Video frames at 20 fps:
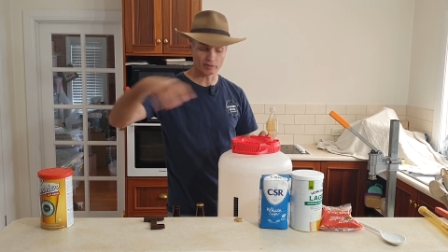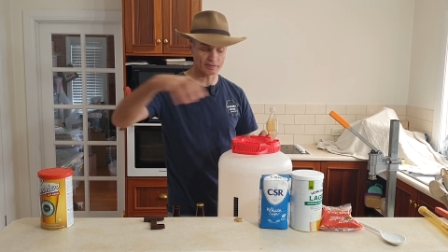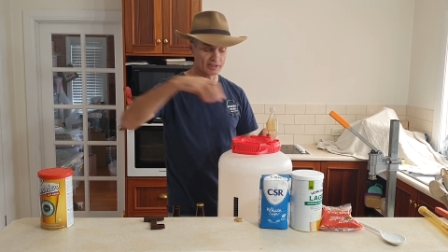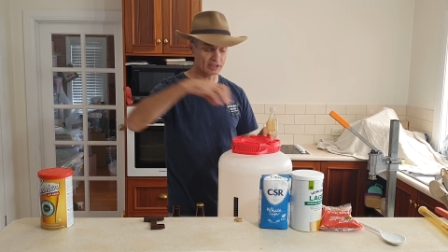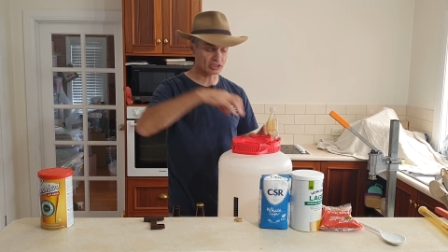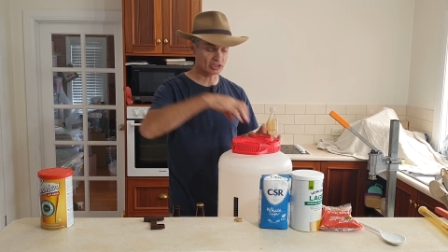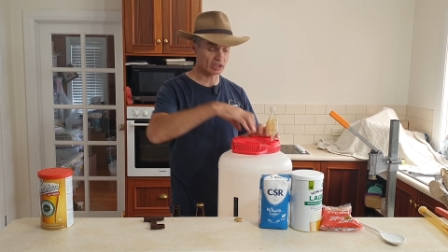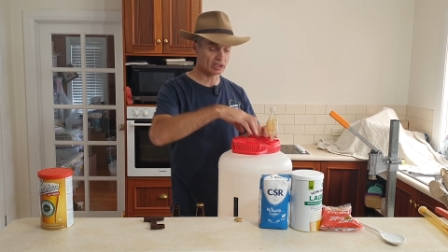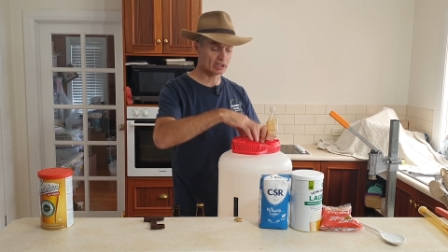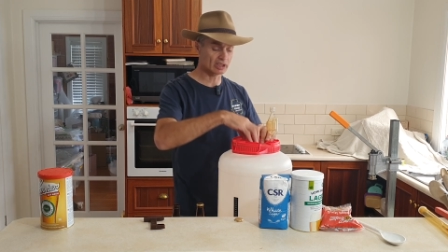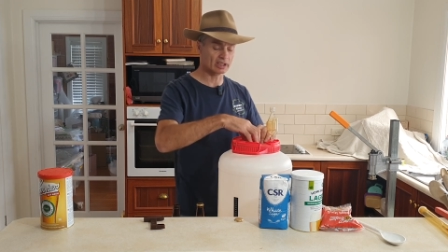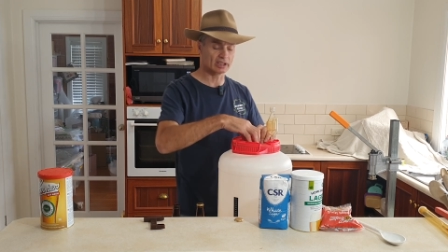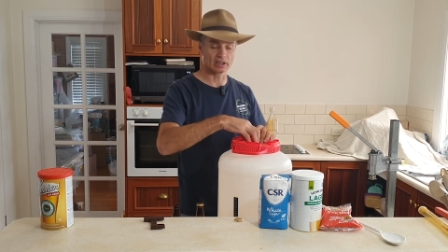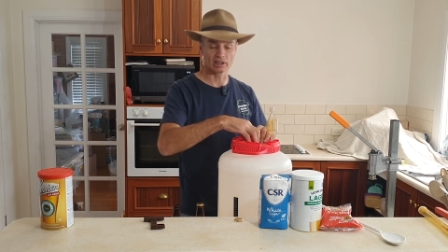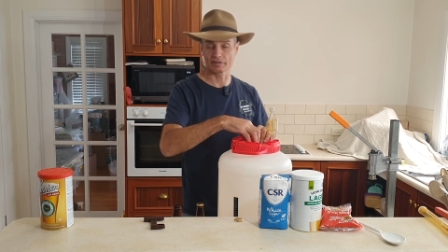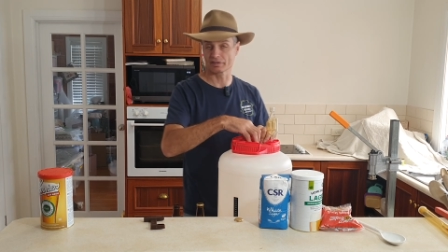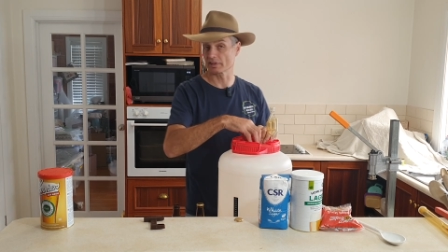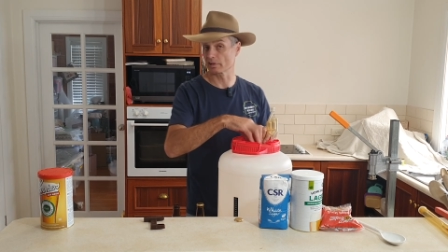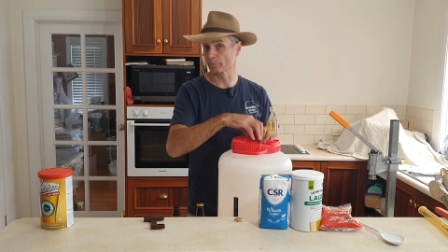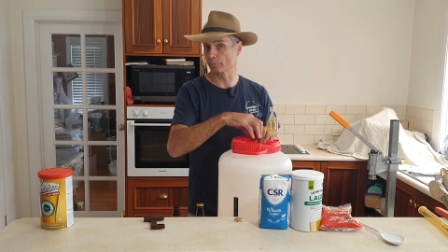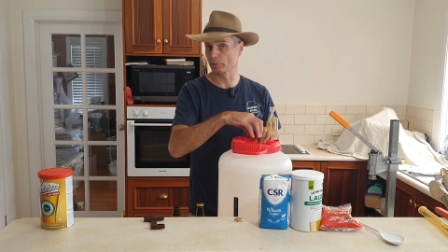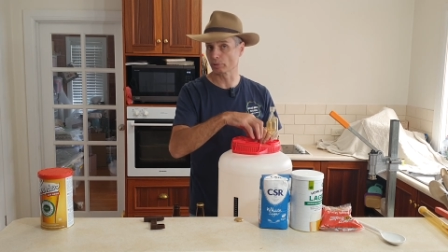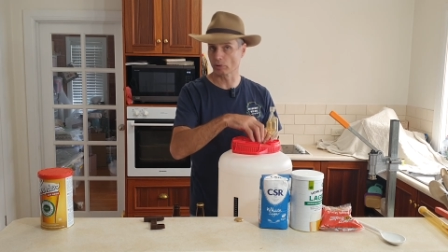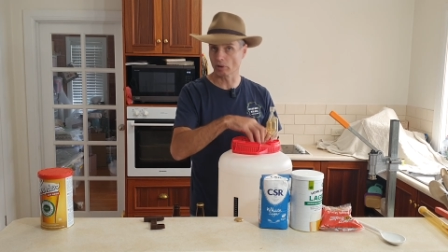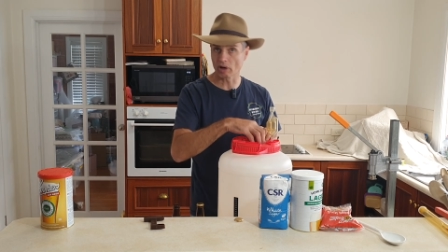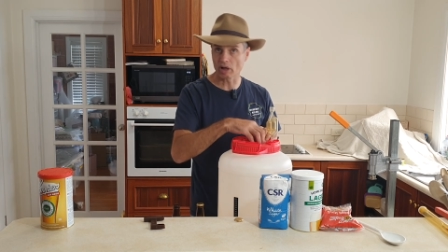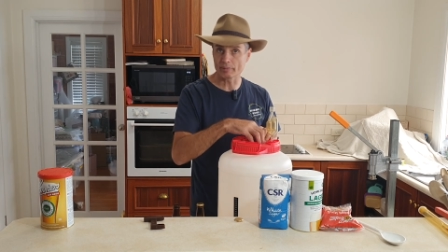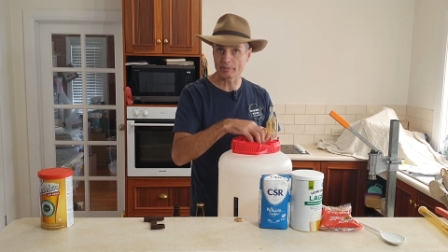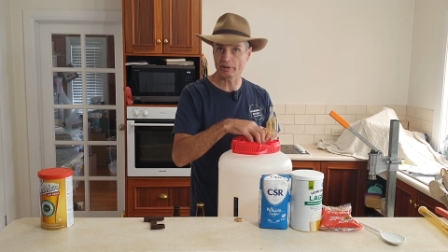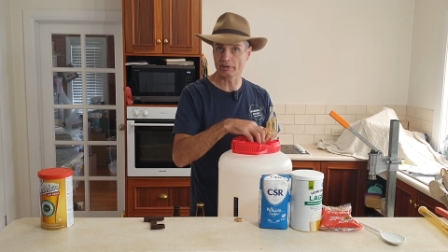of this in here for the
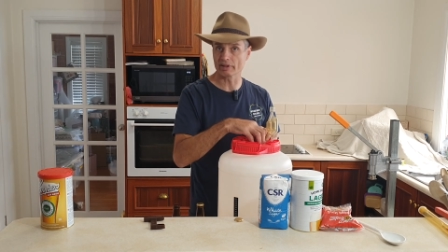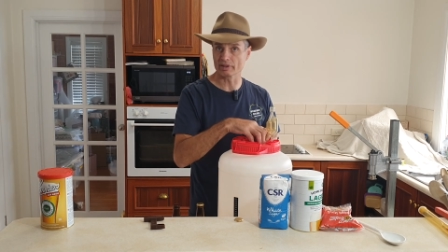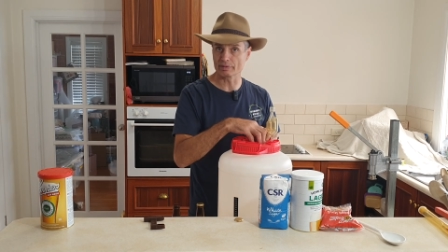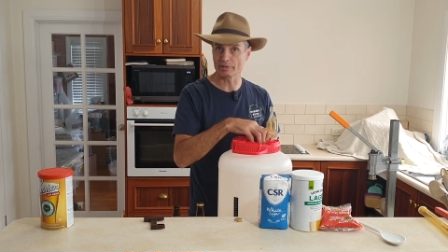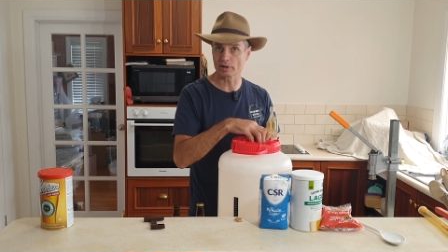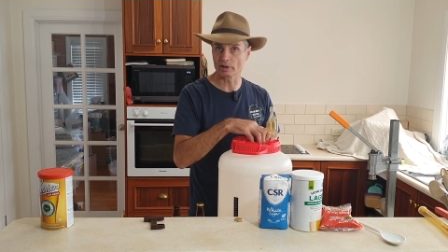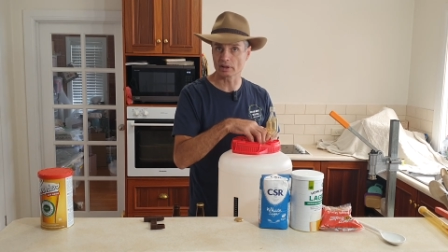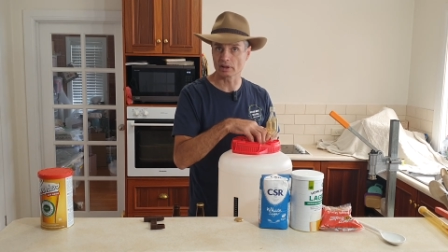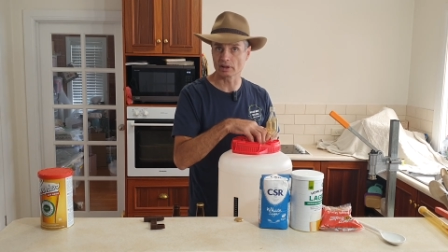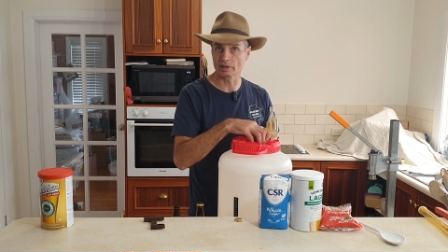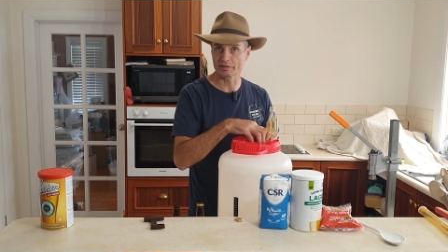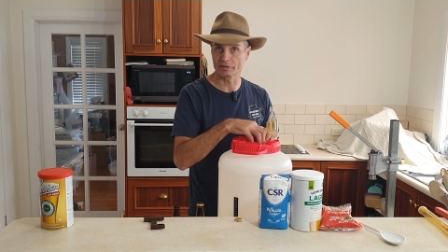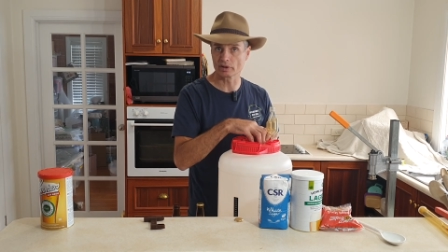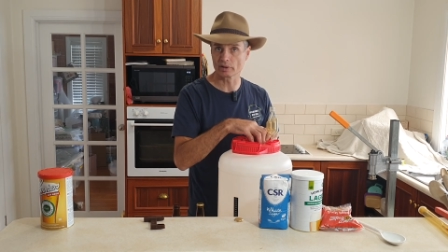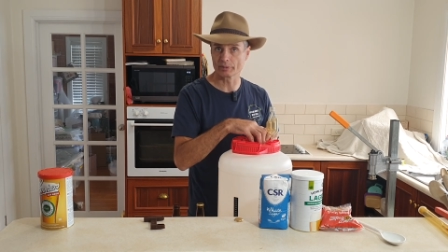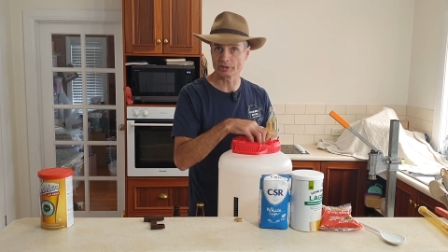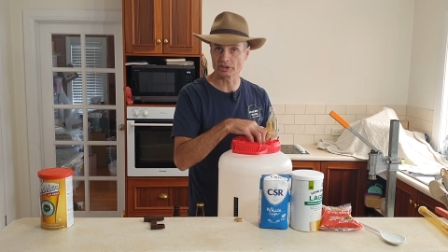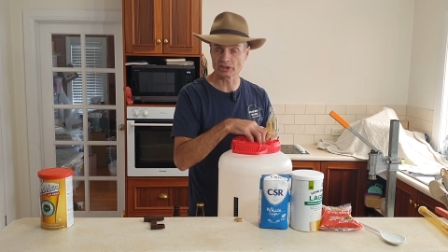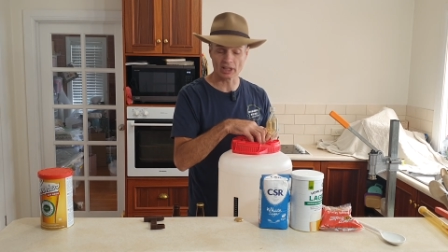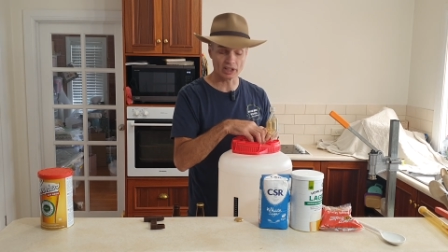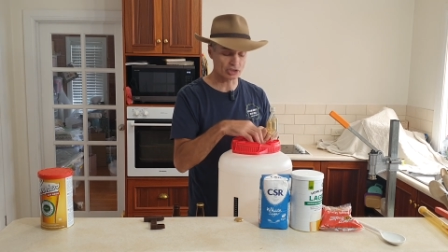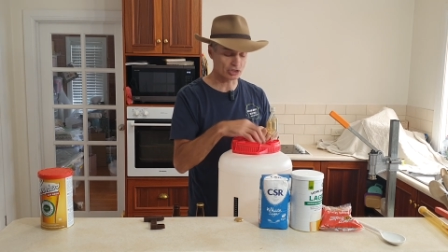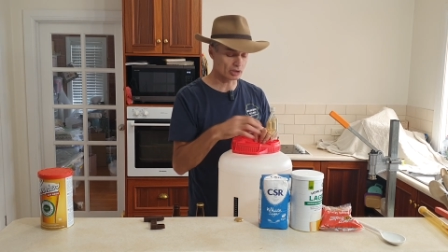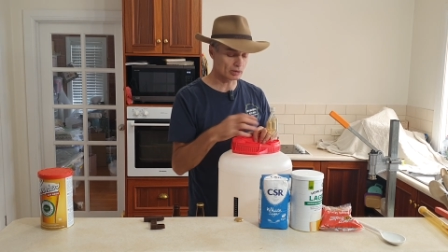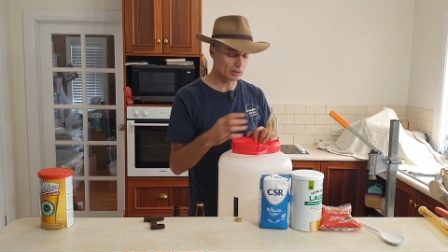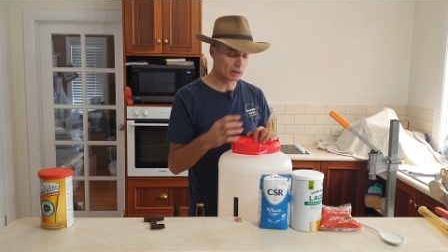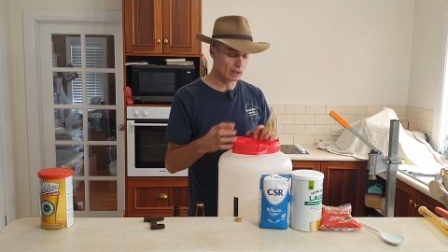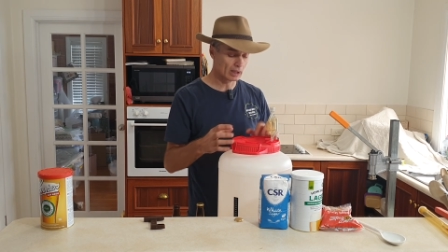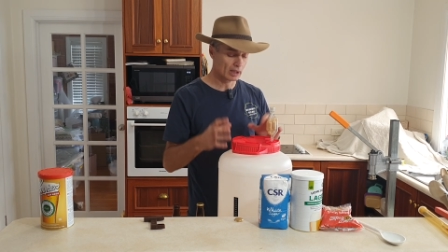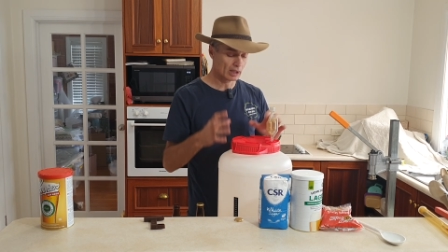primary
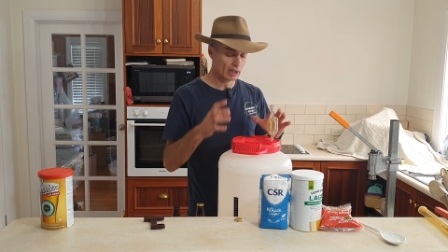fermentation,